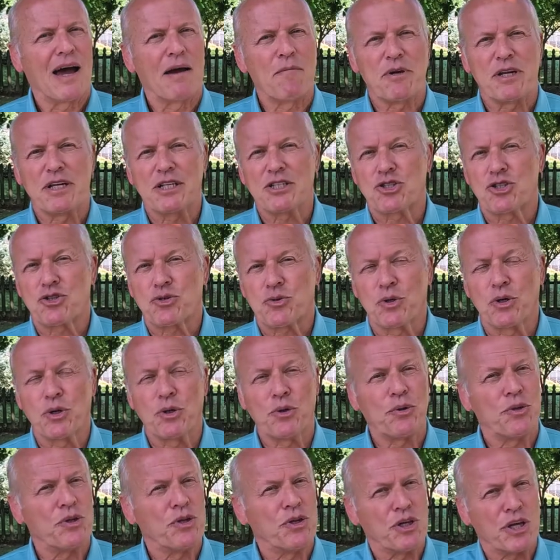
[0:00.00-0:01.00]
I mean, it's
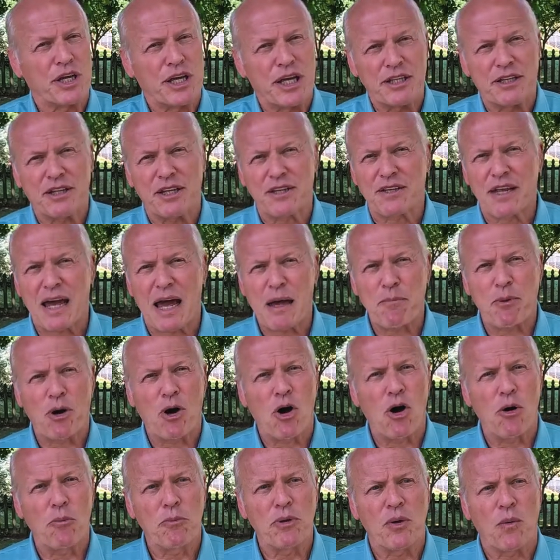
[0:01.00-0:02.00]
true. You get the type of
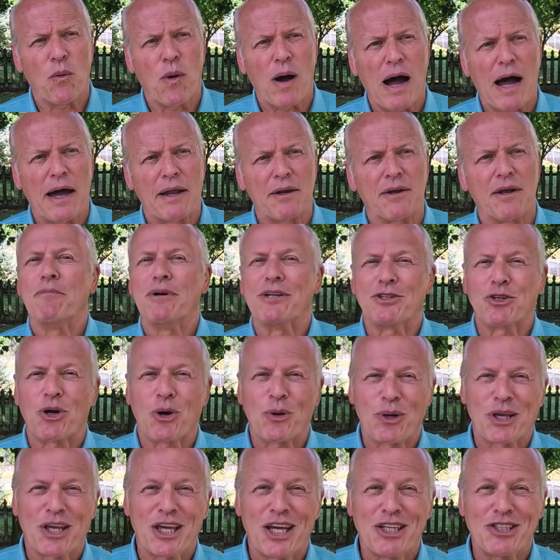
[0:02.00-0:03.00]
home you want, but
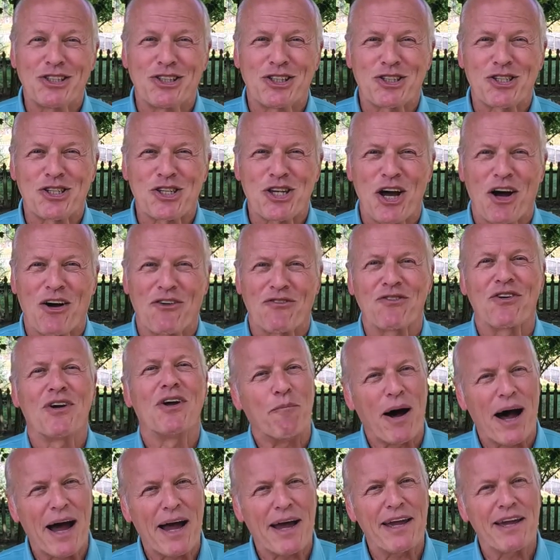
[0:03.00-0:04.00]
don't kid yourself.
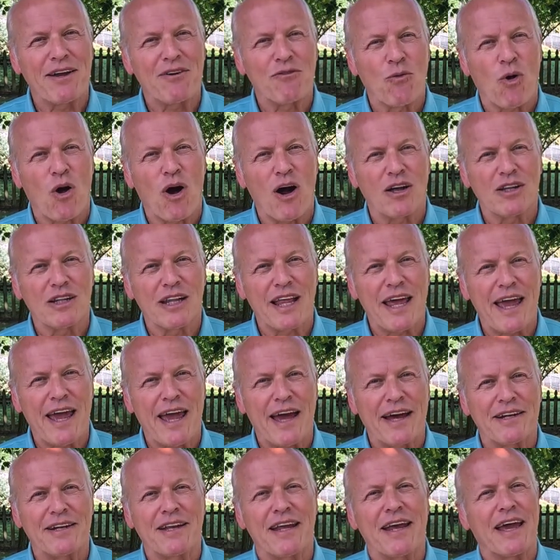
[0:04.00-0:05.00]
Buying raw
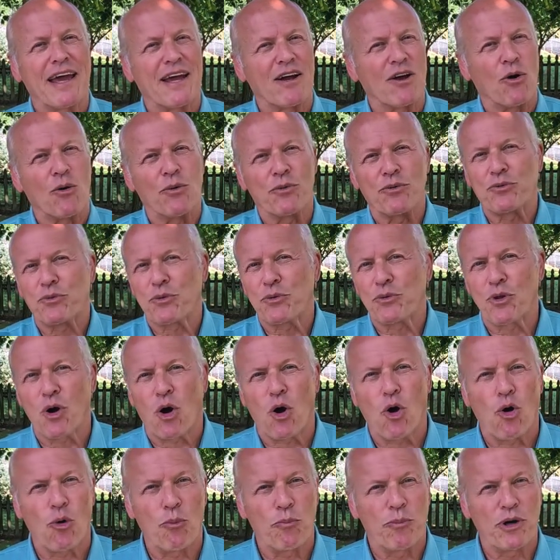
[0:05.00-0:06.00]
land and going through the
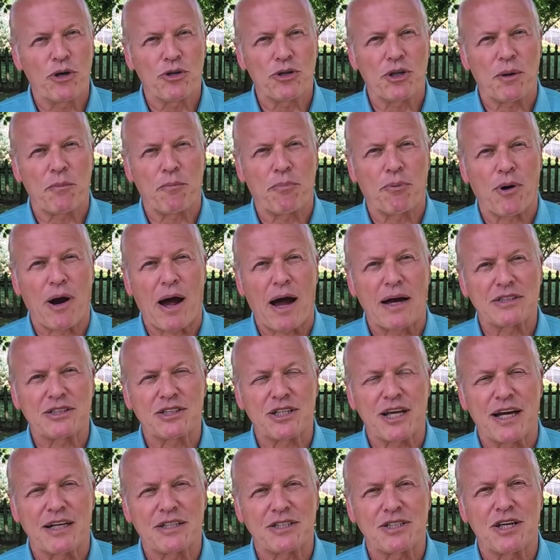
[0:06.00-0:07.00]
whole building
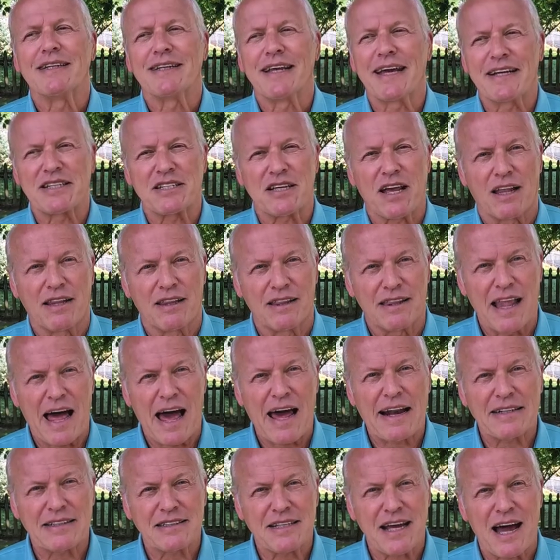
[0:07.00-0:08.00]
process takes a
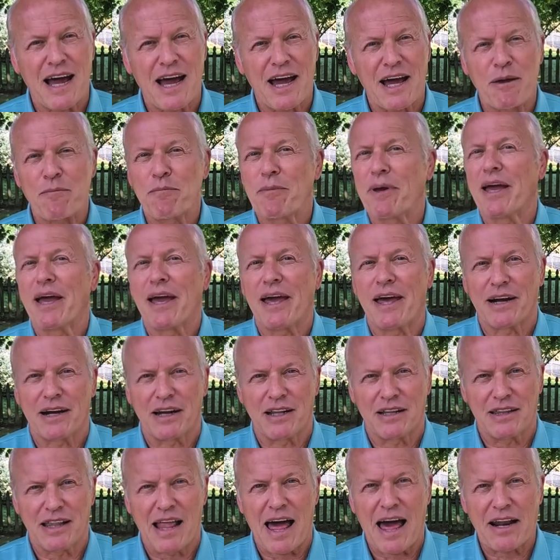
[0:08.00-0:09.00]
lot of time and a
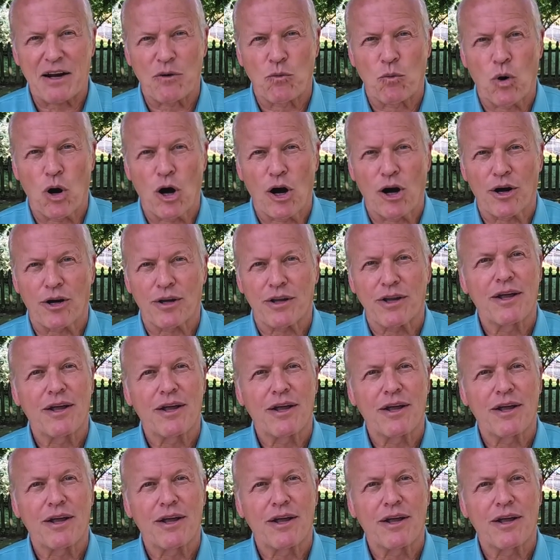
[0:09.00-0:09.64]
lot of work.